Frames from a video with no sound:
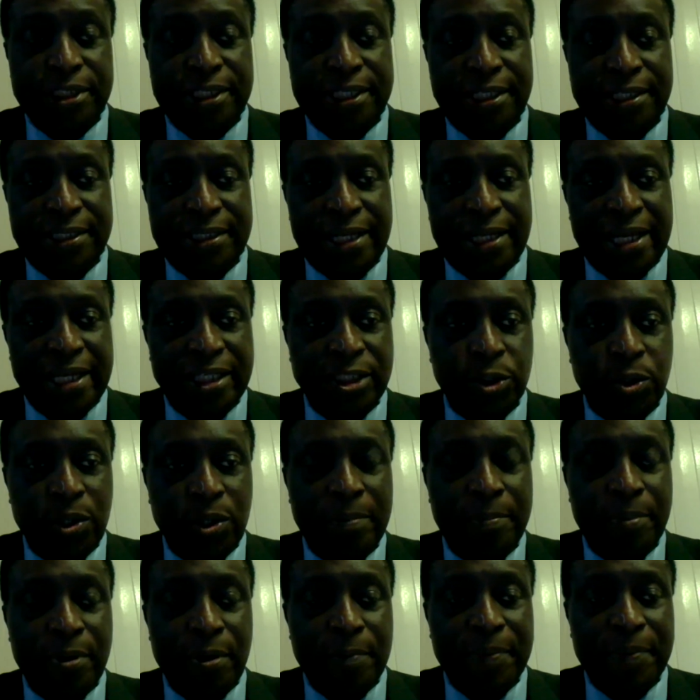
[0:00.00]

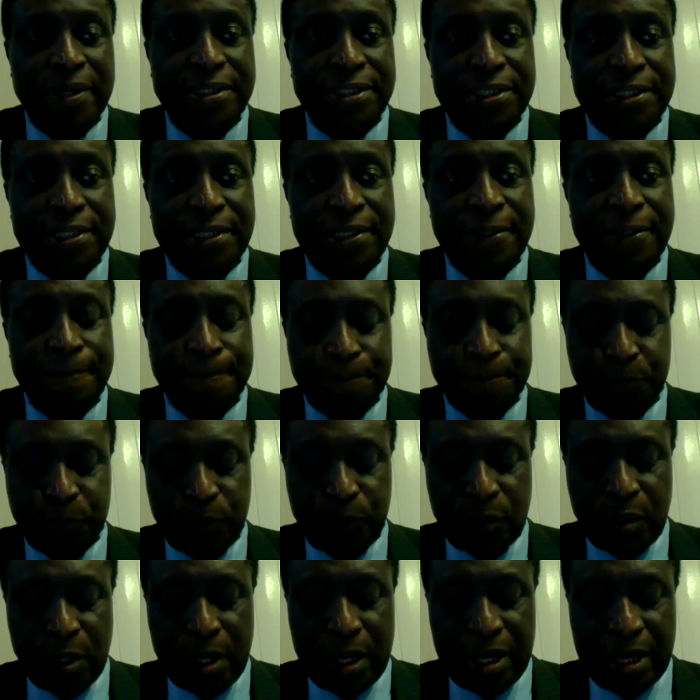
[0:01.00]
Intellectual Property
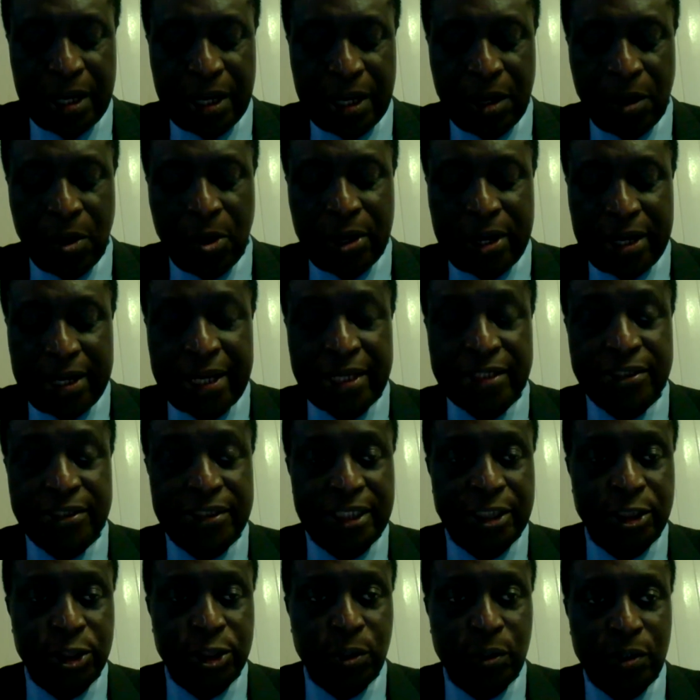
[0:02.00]

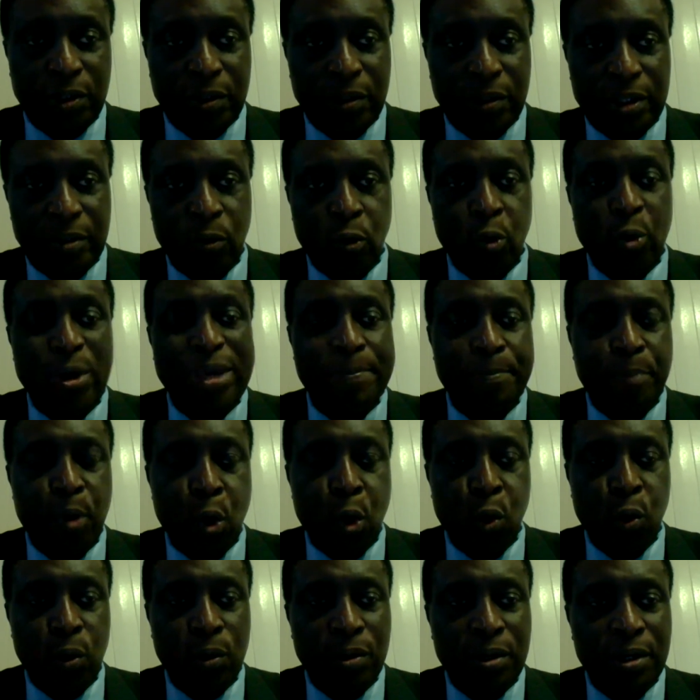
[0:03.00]
Organization, the
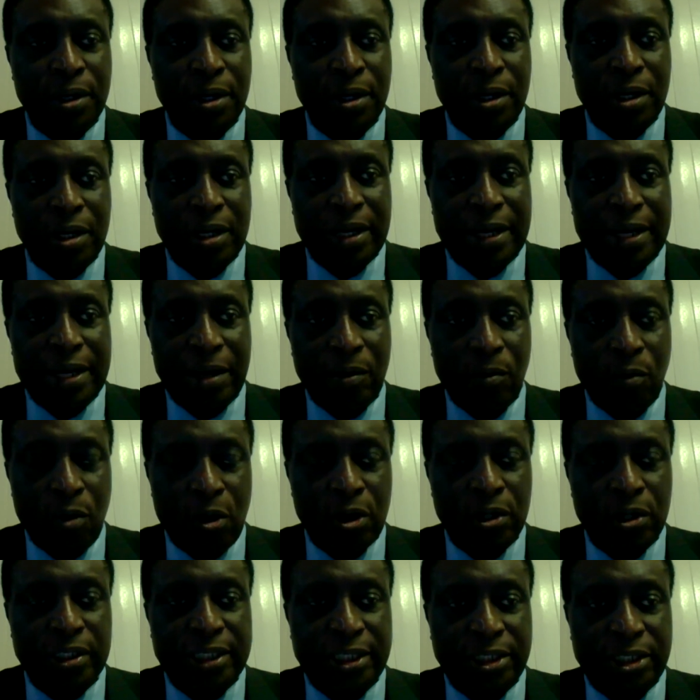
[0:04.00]
WIPO,
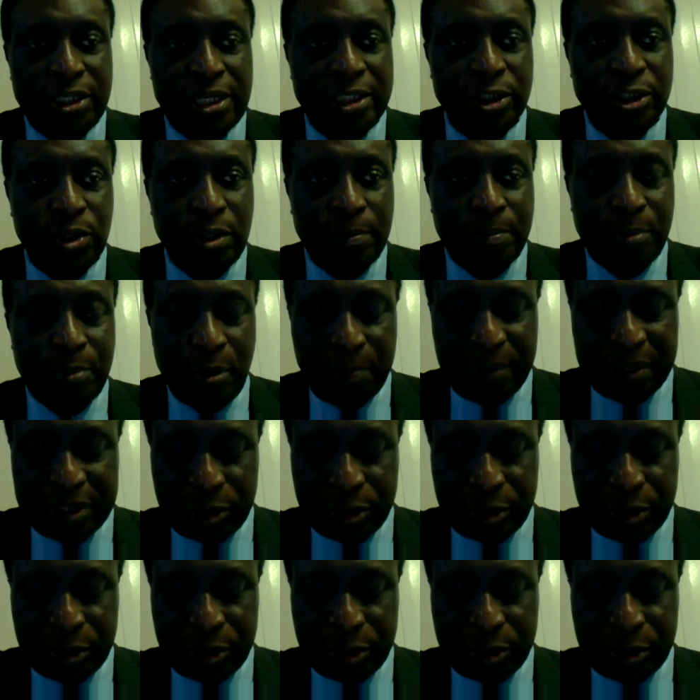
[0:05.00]
World Intellectual Property